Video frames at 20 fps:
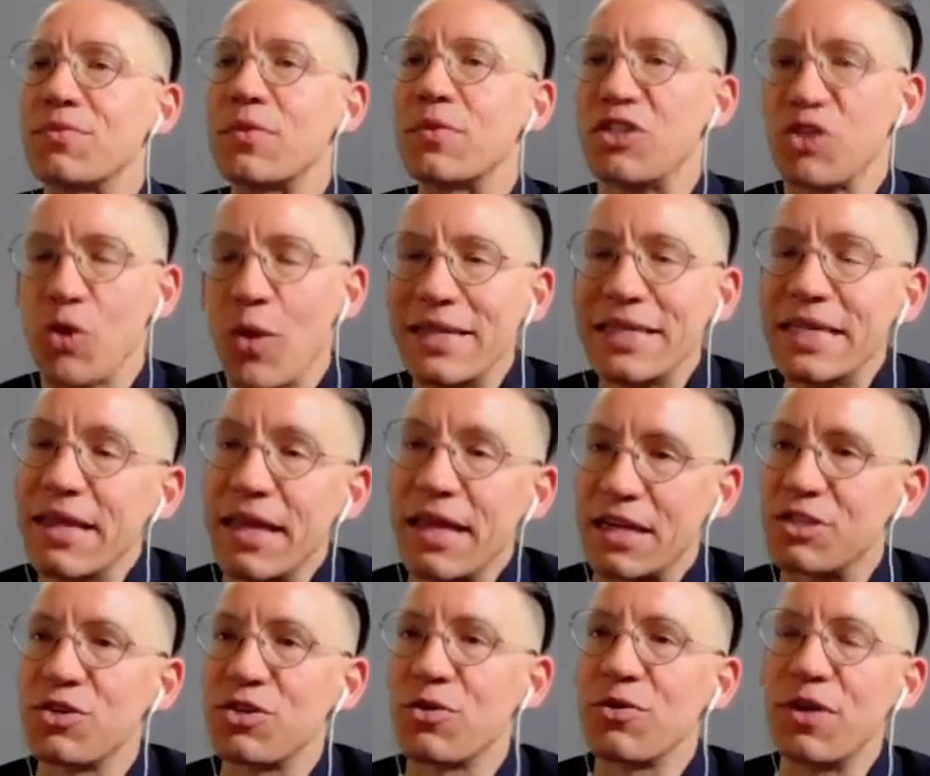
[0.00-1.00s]
so I did that.
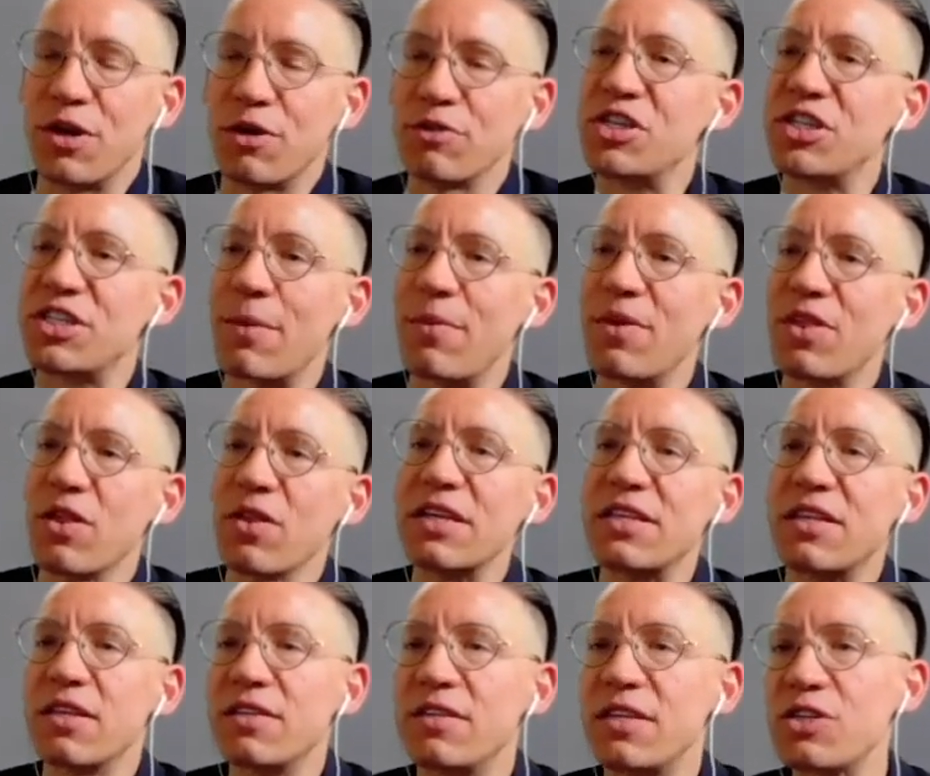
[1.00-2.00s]
So, you know, she sent me the link
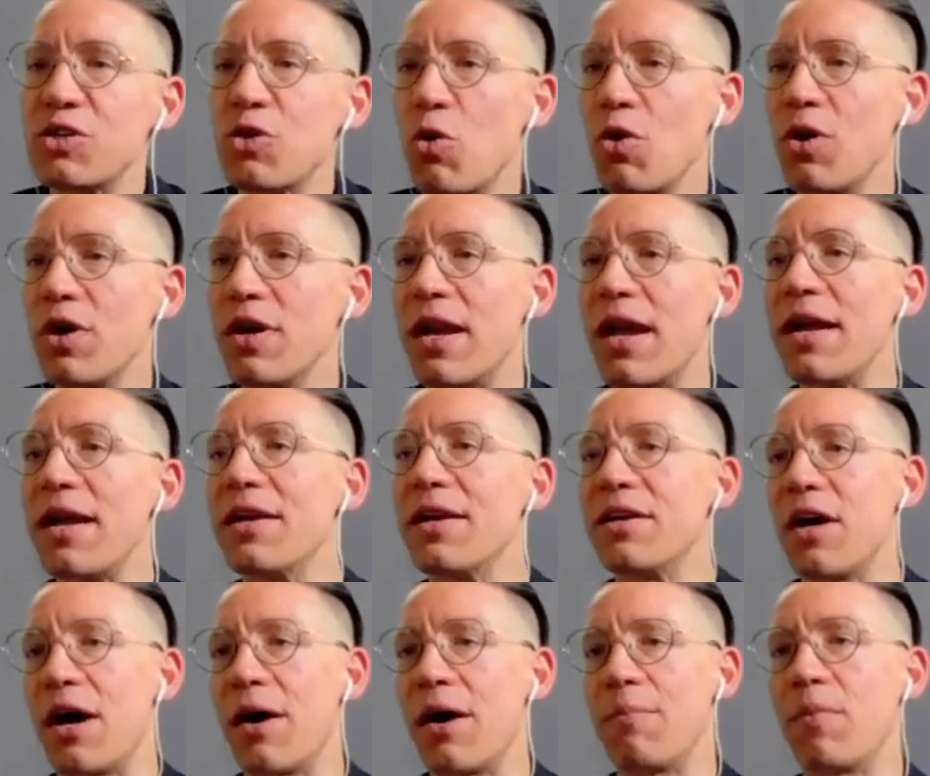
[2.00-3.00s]
to the Discord and I
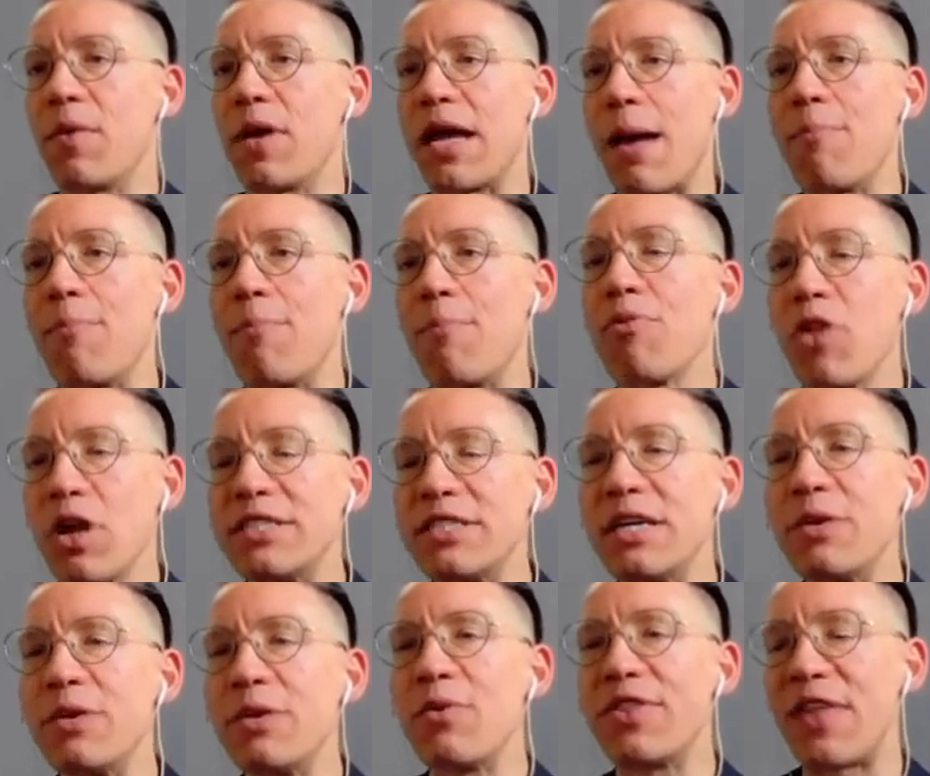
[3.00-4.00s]
um, got plugged
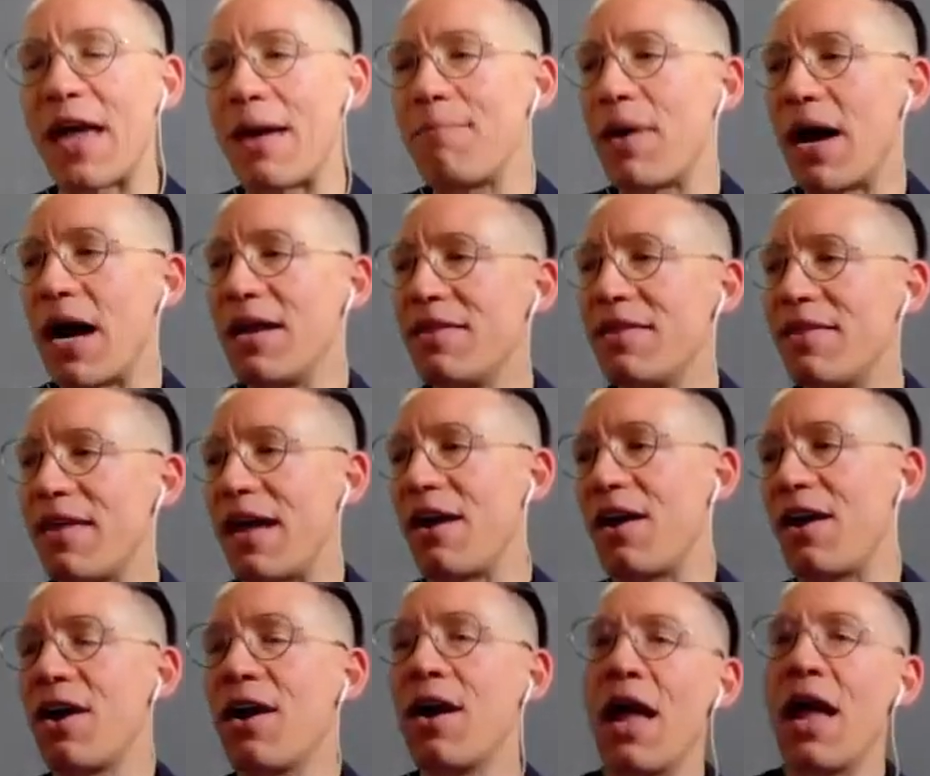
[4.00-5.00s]
in with that body
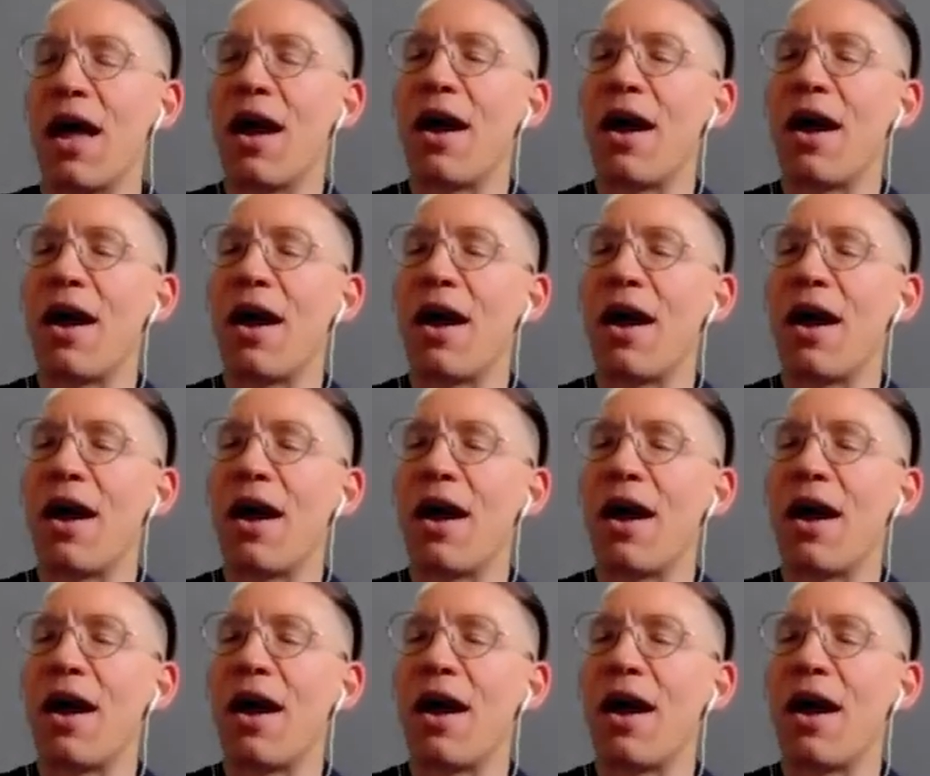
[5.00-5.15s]
there.